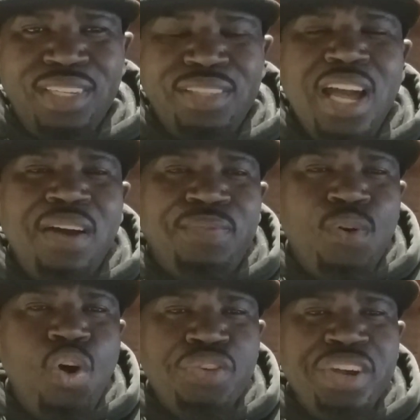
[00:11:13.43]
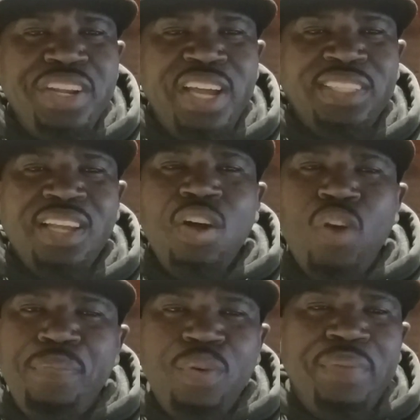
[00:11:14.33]
Now, 400 years,
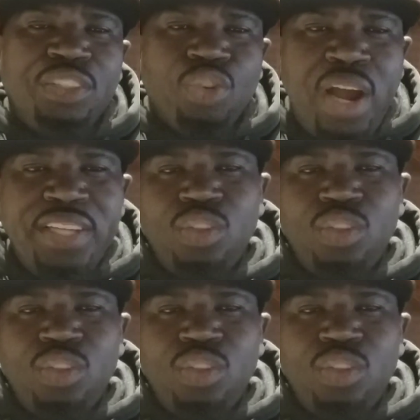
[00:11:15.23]
white people been trying